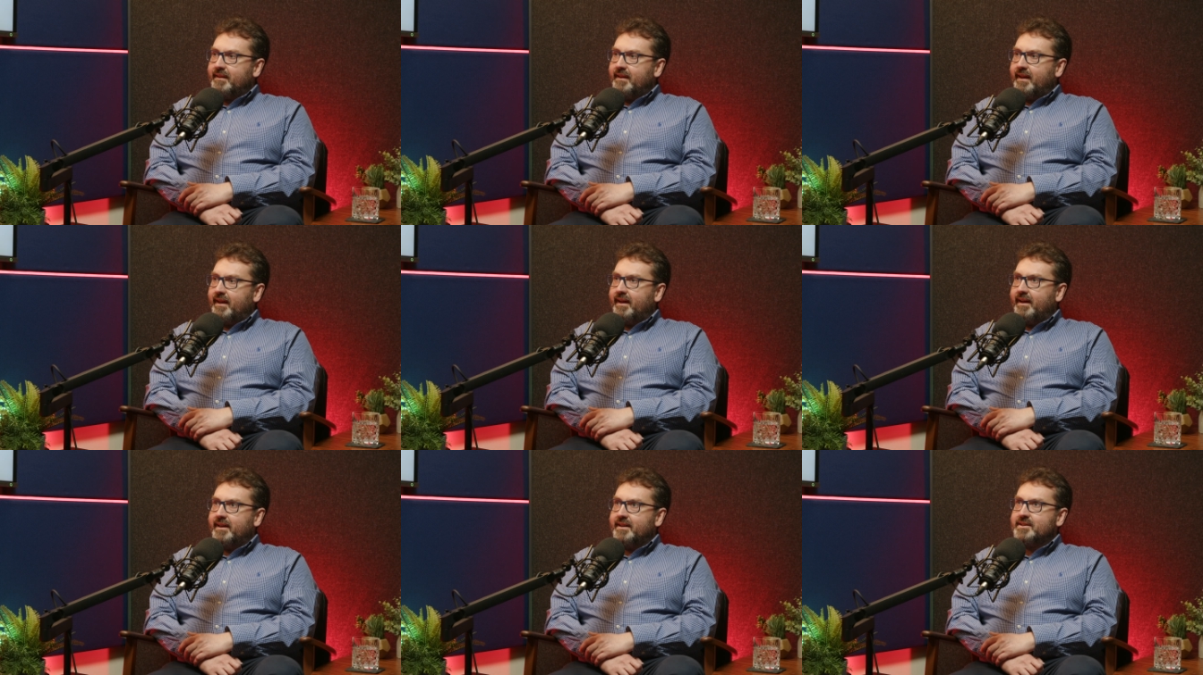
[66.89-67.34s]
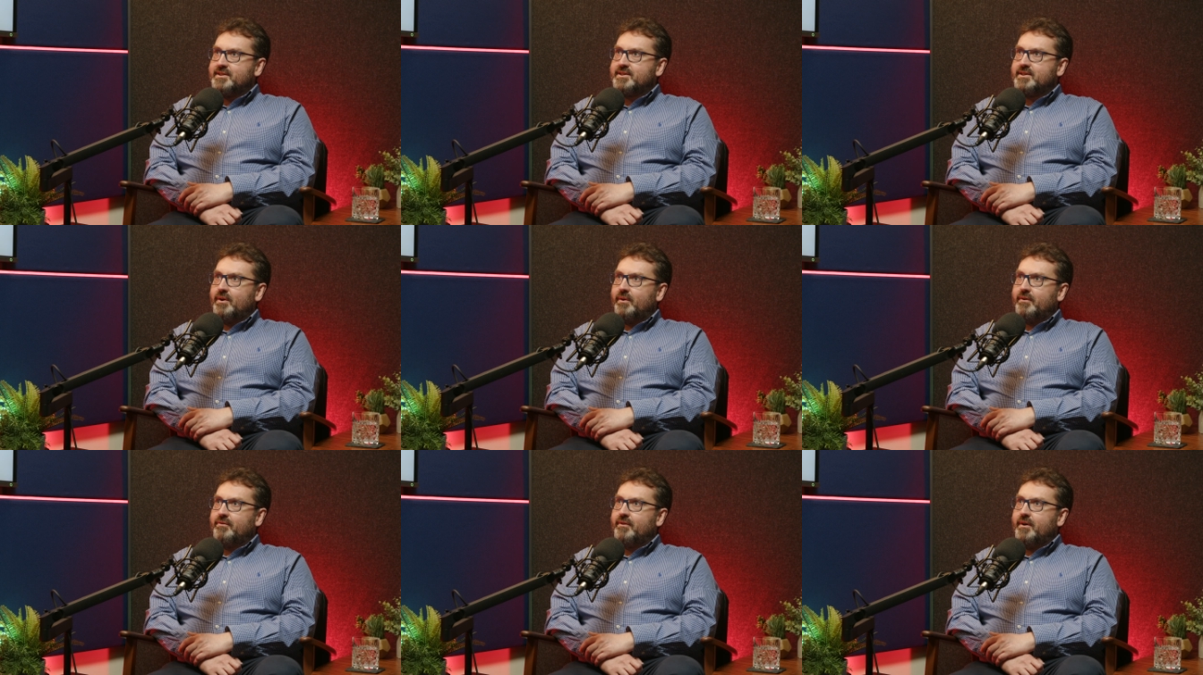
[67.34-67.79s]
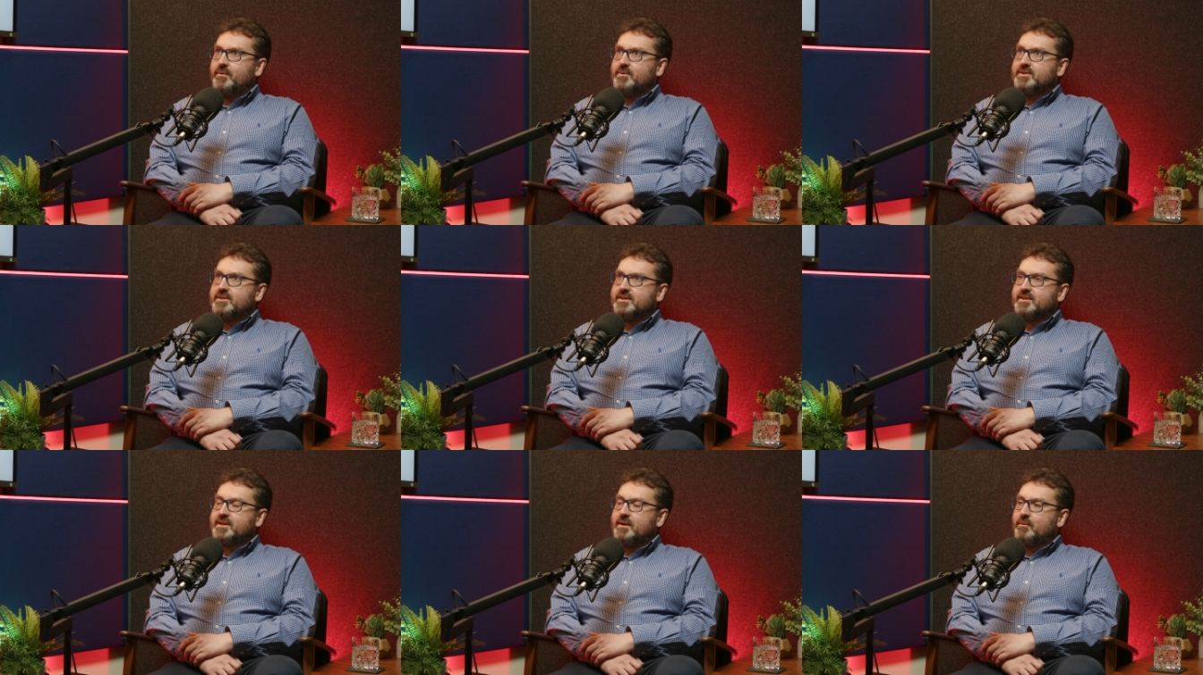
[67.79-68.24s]
And so if I was
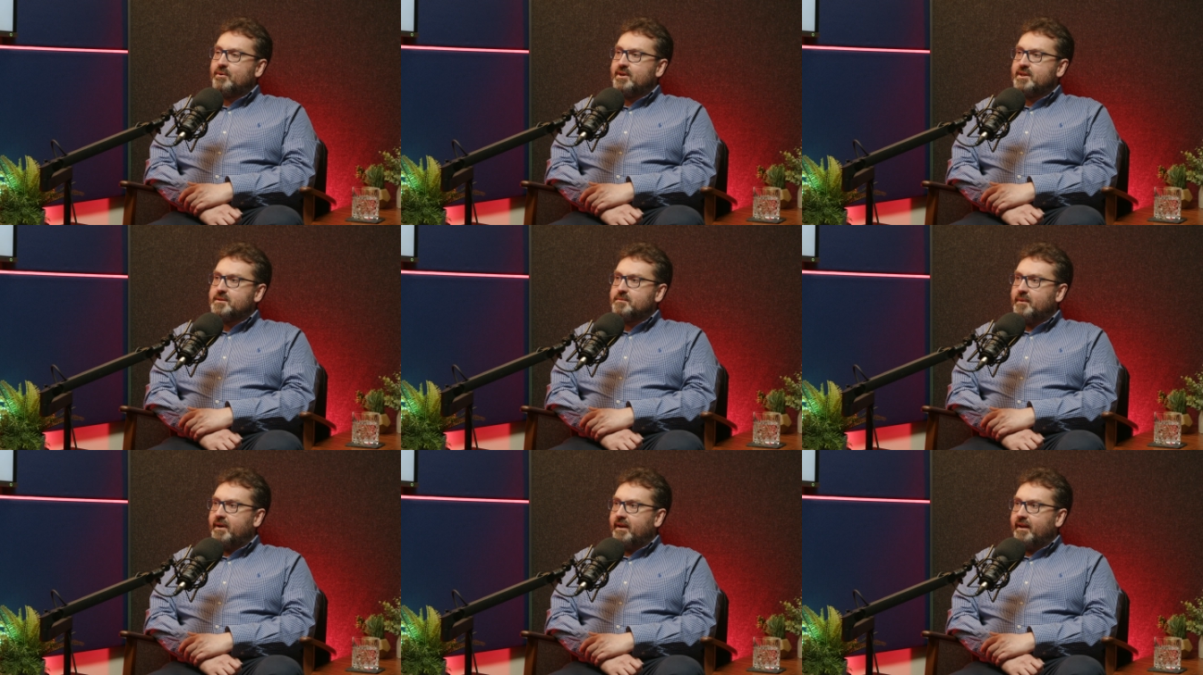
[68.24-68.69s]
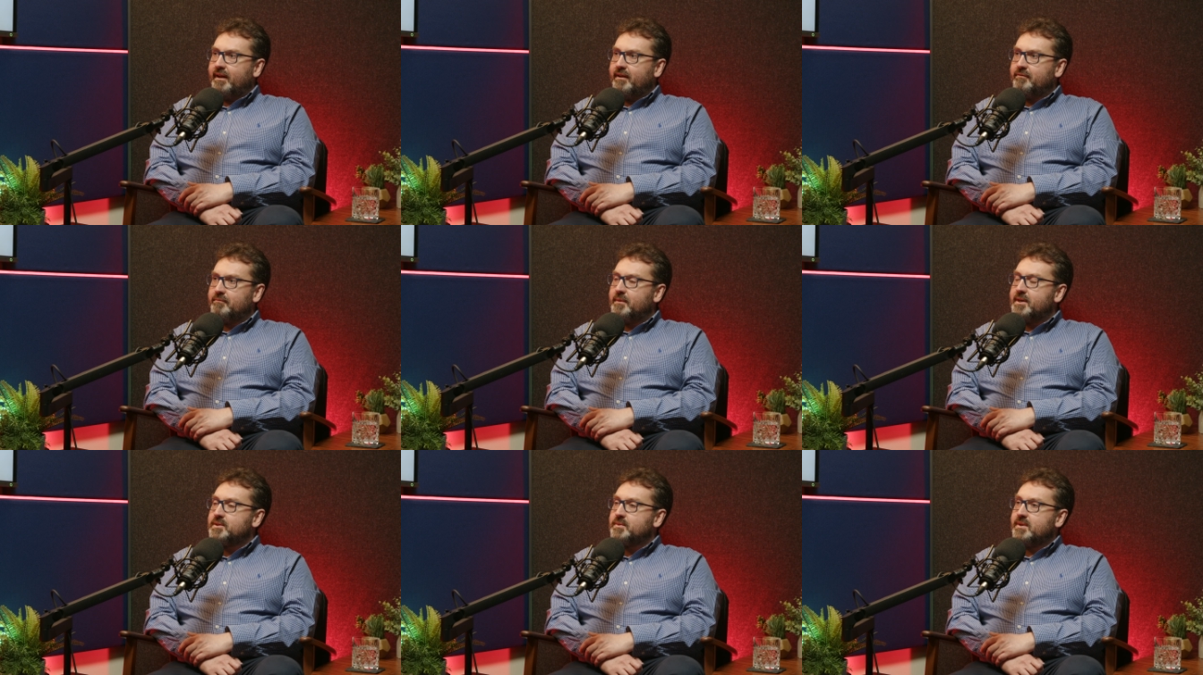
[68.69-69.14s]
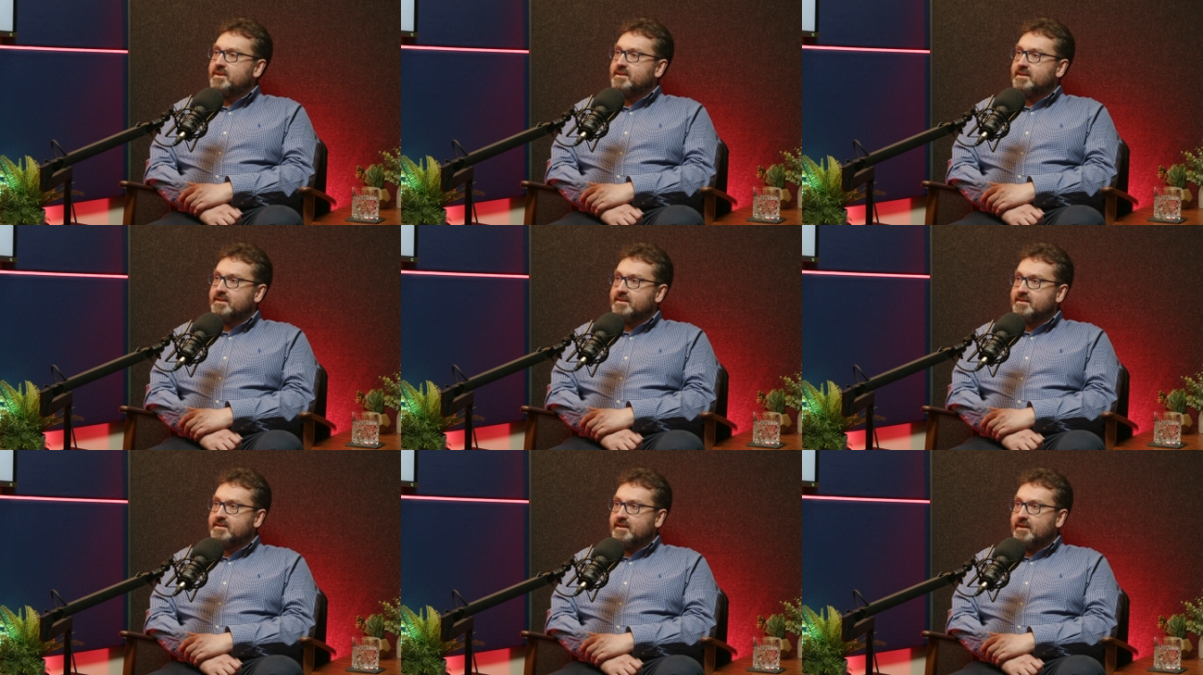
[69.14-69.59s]
to summarize my life, my
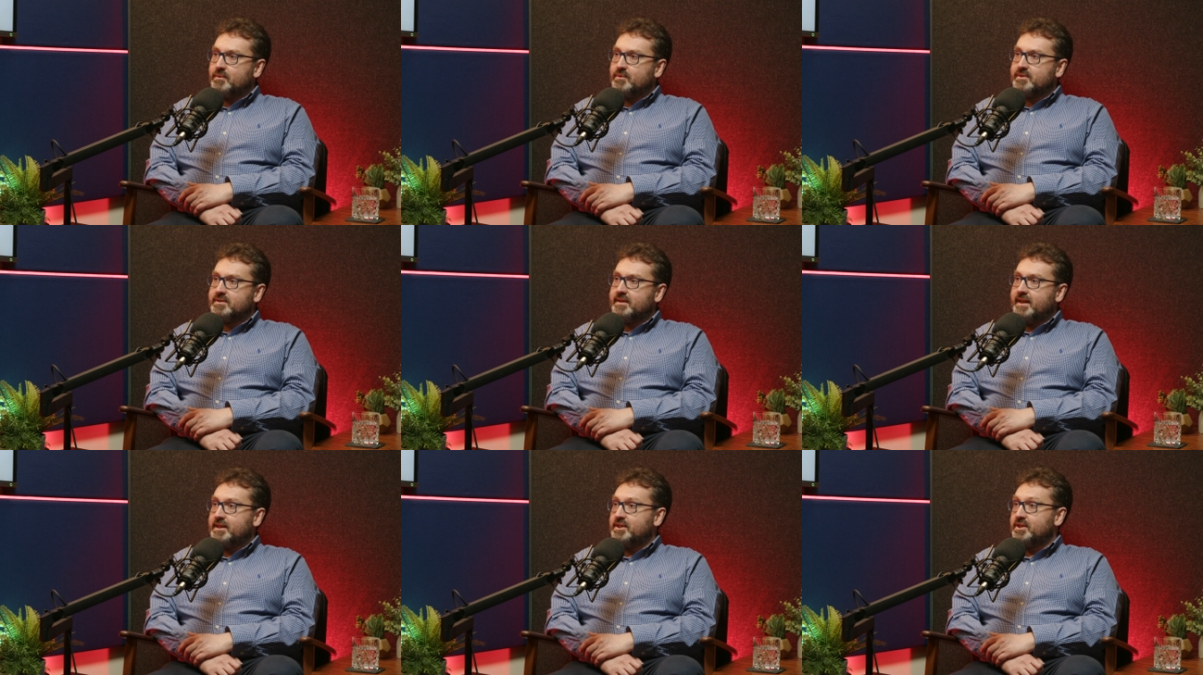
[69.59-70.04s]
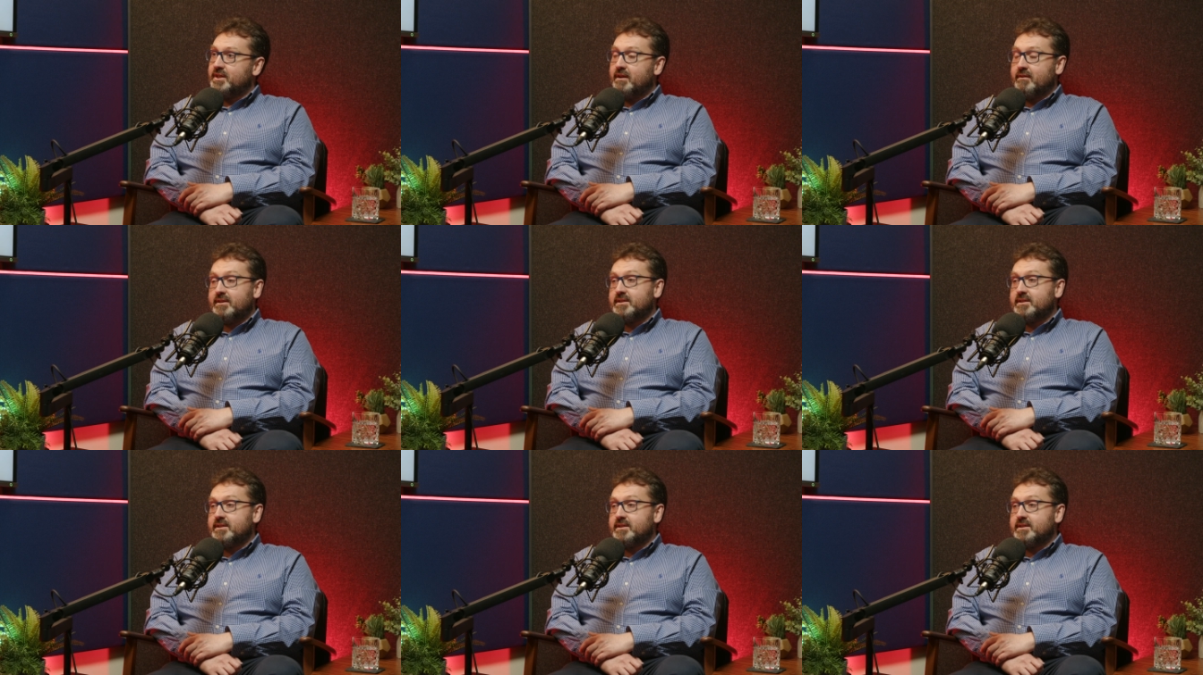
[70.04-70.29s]
20s, I was an engineer.